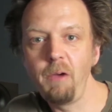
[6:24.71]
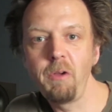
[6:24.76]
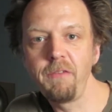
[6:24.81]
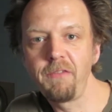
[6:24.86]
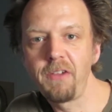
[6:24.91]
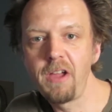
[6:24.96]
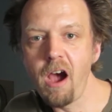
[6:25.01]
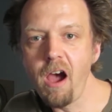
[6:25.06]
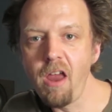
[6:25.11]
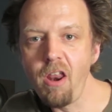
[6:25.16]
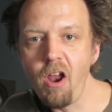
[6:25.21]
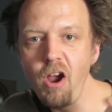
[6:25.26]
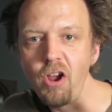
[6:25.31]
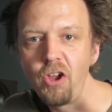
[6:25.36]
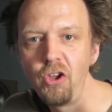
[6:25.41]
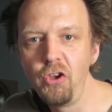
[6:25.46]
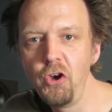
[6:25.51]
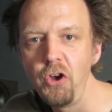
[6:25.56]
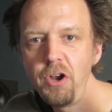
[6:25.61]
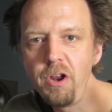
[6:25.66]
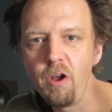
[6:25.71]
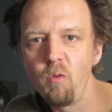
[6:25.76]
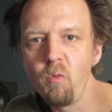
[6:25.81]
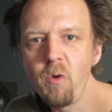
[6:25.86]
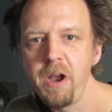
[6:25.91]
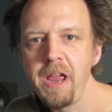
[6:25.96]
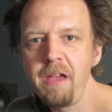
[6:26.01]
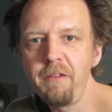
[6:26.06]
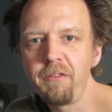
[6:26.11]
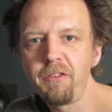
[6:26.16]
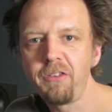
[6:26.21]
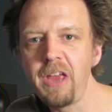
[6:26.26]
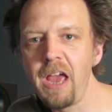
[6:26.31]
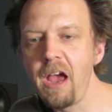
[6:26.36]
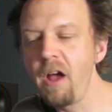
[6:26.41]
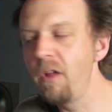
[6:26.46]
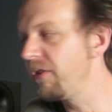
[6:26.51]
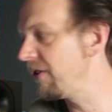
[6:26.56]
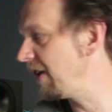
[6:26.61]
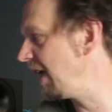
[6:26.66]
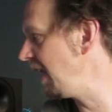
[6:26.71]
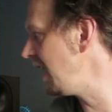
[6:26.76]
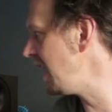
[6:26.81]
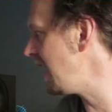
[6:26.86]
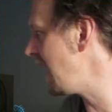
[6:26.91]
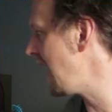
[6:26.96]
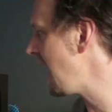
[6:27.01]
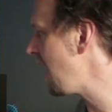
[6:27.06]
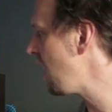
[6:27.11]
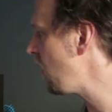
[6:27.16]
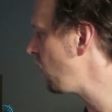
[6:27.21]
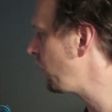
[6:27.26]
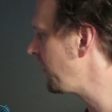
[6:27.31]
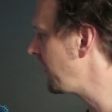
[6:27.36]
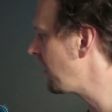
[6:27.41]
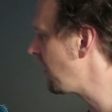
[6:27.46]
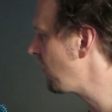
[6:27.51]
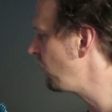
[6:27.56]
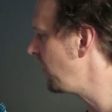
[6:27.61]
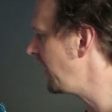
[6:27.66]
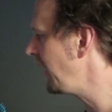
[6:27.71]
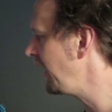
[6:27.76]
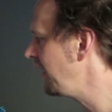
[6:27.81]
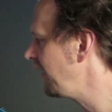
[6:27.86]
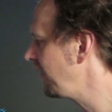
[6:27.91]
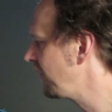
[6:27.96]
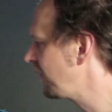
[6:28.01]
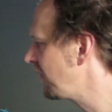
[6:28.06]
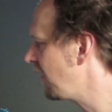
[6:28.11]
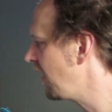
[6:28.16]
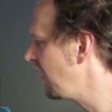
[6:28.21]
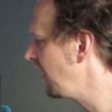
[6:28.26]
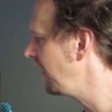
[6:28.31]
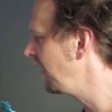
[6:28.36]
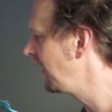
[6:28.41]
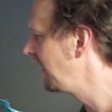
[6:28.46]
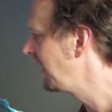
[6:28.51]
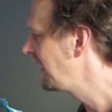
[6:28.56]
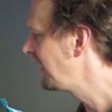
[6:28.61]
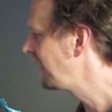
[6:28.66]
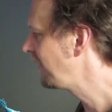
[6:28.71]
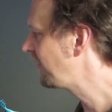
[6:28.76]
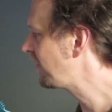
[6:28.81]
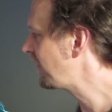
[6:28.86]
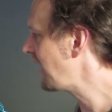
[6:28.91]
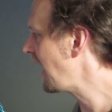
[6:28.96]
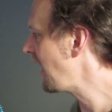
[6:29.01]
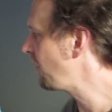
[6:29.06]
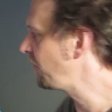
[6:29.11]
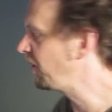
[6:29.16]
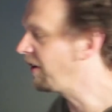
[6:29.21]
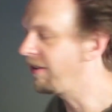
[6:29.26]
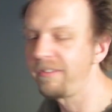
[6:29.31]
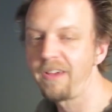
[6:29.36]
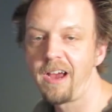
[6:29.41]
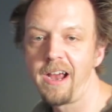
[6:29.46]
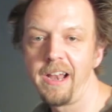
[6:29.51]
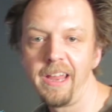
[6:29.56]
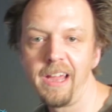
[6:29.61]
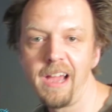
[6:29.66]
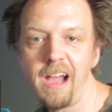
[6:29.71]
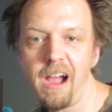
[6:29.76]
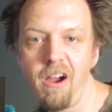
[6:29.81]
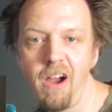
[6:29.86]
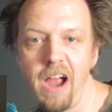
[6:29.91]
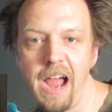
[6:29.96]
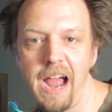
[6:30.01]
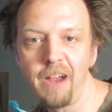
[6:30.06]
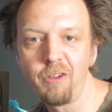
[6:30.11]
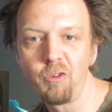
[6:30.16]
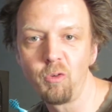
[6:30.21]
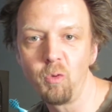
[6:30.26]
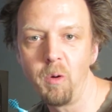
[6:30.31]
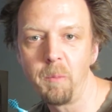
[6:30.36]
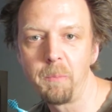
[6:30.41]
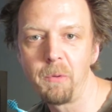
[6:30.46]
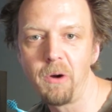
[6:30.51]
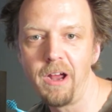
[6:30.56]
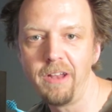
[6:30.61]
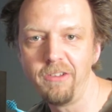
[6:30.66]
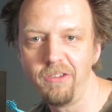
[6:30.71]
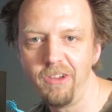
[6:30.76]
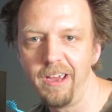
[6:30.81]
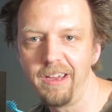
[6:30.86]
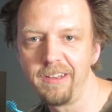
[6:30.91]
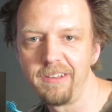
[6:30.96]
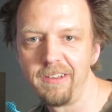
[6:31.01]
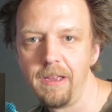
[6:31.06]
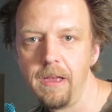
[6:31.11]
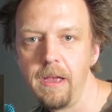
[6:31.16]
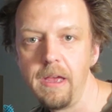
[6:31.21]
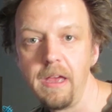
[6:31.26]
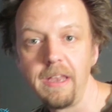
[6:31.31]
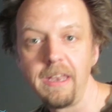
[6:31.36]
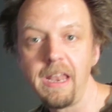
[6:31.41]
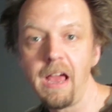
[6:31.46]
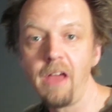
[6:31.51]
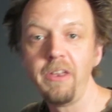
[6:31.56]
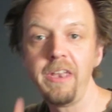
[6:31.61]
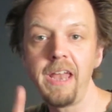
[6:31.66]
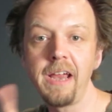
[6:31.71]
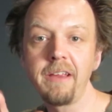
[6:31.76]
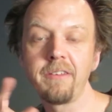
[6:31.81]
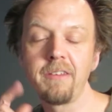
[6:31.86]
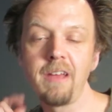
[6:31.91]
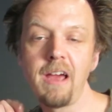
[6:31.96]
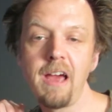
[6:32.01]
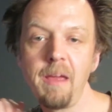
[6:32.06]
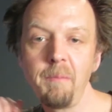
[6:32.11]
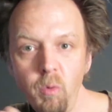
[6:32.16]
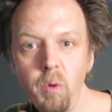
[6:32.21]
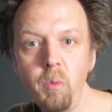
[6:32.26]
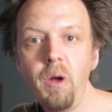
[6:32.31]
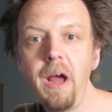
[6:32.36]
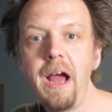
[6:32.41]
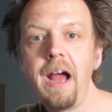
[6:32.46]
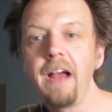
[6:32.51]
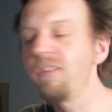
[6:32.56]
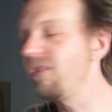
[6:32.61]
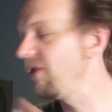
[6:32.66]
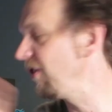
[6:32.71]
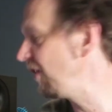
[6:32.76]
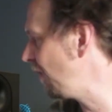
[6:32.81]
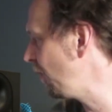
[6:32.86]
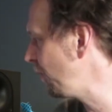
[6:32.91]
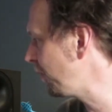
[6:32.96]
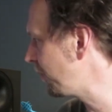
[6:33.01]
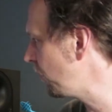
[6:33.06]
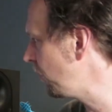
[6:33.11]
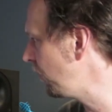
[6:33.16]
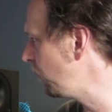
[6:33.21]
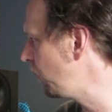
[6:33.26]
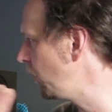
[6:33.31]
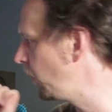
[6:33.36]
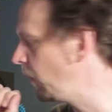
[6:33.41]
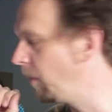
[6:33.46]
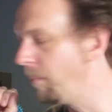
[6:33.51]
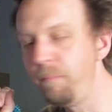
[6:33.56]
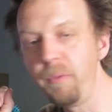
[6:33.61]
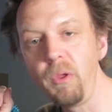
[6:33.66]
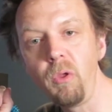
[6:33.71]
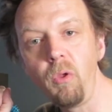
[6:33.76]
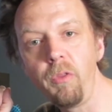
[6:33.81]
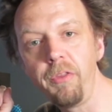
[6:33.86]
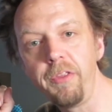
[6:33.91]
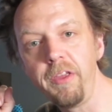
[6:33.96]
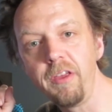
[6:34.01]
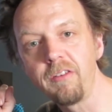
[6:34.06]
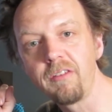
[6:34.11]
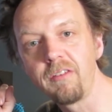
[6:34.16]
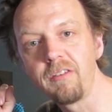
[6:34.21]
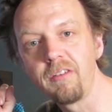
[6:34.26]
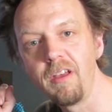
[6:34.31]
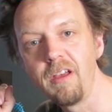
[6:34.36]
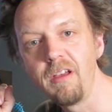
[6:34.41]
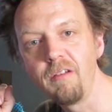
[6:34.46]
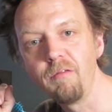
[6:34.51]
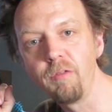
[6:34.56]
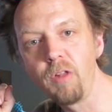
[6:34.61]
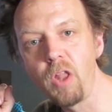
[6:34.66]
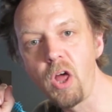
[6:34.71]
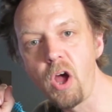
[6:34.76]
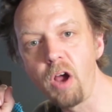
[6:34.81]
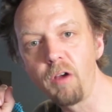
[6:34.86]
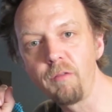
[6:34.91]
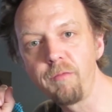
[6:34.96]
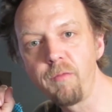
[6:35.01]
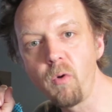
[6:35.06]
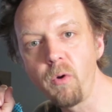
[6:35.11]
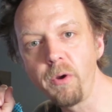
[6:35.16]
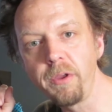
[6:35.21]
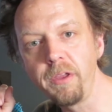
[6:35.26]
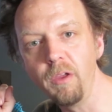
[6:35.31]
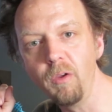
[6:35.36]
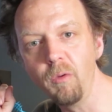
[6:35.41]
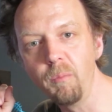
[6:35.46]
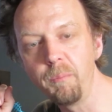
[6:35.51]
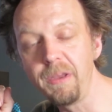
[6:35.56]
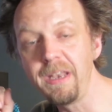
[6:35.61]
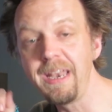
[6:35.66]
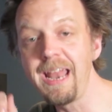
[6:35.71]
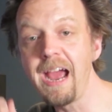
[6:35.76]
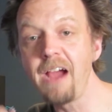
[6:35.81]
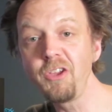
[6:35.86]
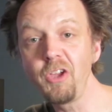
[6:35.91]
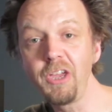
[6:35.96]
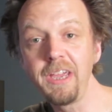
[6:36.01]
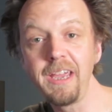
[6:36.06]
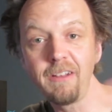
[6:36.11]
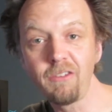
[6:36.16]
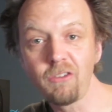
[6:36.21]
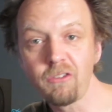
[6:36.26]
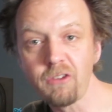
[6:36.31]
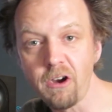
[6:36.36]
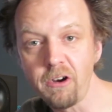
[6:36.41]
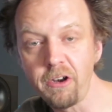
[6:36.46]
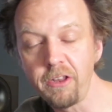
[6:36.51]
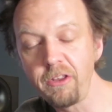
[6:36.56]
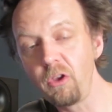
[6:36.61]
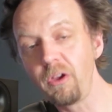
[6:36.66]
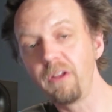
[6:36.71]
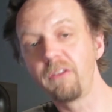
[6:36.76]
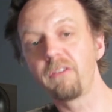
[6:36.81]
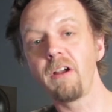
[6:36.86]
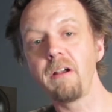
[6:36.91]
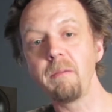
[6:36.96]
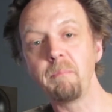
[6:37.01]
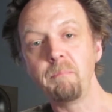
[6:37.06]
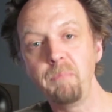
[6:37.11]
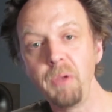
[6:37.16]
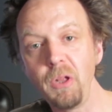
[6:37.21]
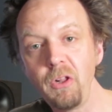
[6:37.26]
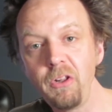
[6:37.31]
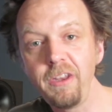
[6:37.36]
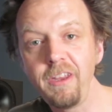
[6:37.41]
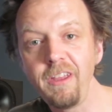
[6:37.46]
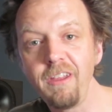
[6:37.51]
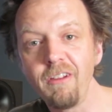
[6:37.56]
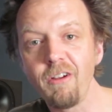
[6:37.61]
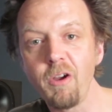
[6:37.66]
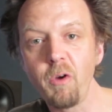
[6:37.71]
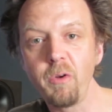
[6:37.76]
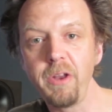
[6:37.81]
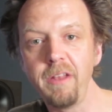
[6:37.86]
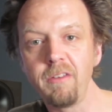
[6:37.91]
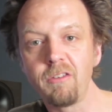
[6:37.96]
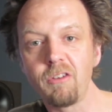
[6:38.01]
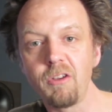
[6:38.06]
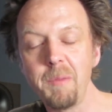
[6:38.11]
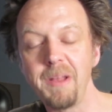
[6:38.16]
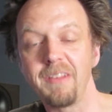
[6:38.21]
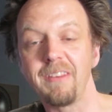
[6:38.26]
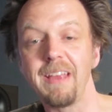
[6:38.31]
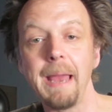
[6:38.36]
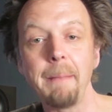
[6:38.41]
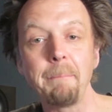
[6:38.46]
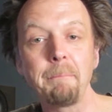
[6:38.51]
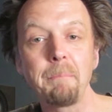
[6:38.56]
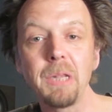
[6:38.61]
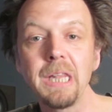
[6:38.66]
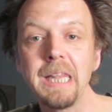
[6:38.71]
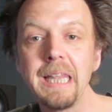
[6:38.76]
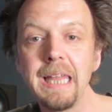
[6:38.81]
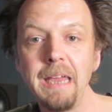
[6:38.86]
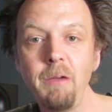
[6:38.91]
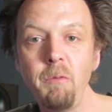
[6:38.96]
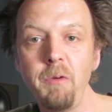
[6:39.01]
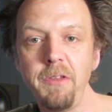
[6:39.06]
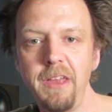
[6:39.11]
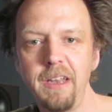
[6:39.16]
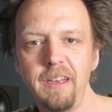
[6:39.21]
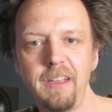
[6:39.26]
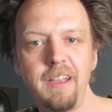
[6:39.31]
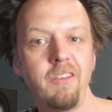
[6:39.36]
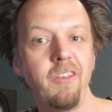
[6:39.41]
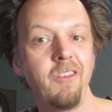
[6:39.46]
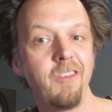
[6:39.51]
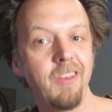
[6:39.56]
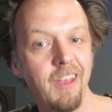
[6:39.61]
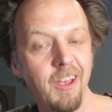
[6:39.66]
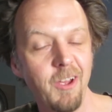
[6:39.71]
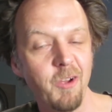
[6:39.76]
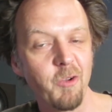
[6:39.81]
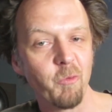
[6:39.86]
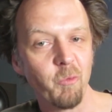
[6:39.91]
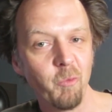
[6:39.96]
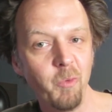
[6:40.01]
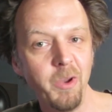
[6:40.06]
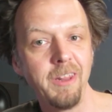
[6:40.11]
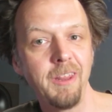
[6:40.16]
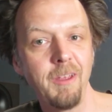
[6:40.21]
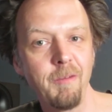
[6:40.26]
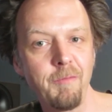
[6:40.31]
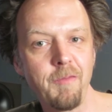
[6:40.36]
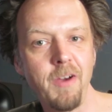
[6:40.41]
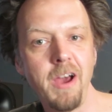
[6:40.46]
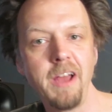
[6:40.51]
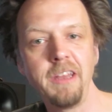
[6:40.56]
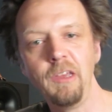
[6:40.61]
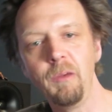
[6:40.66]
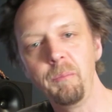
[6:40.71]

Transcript: We've got our good array of sounds, and now we are ready to start sound designing our actual project. Now, next time we will actually go through and we will build this vlog for you. But now you can get started. You can start building your own instruments and play with it because it's really fun.